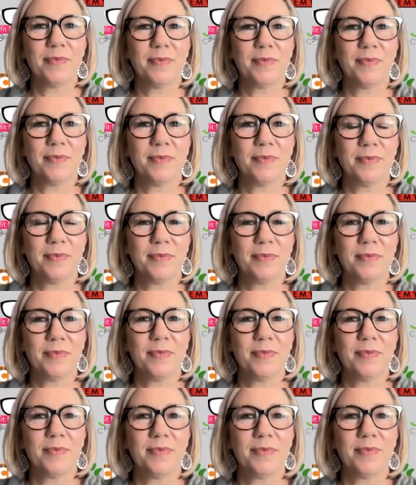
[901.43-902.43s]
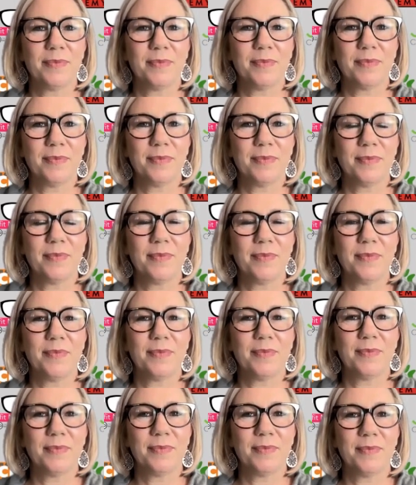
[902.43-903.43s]

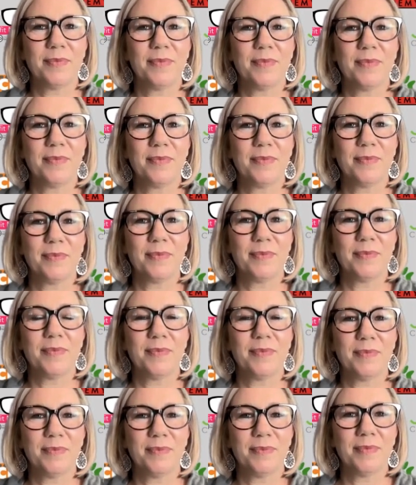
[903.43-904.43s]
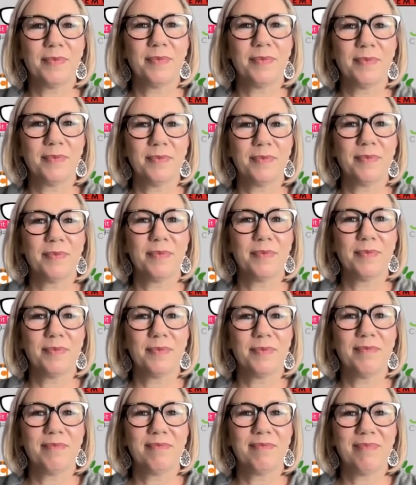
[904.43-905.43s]

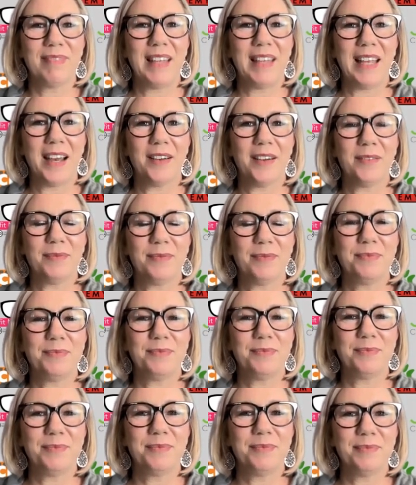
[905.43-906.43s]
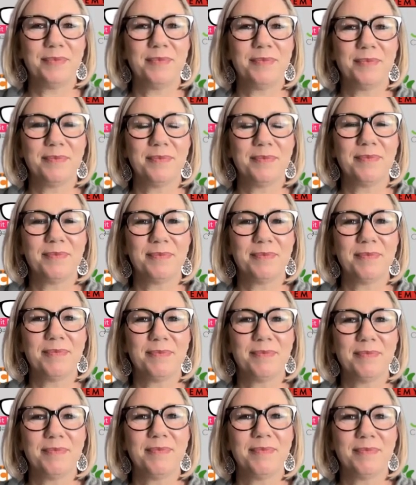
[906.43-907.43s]

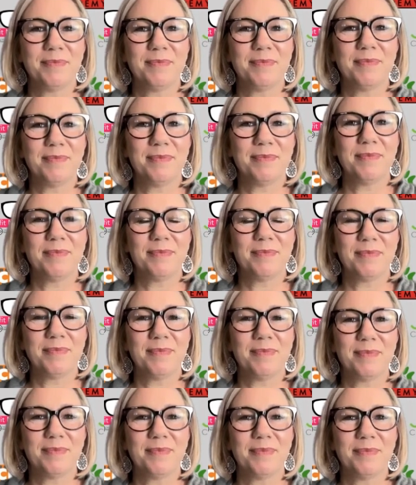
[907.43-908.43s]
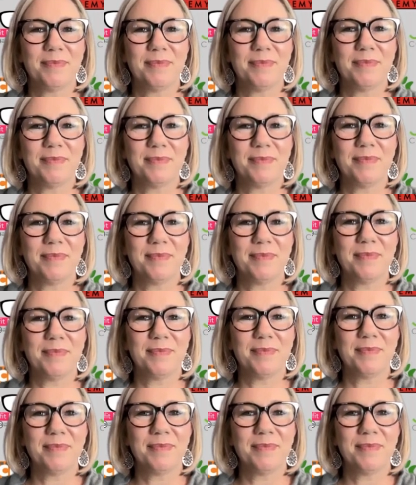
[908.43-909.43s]
[no speech]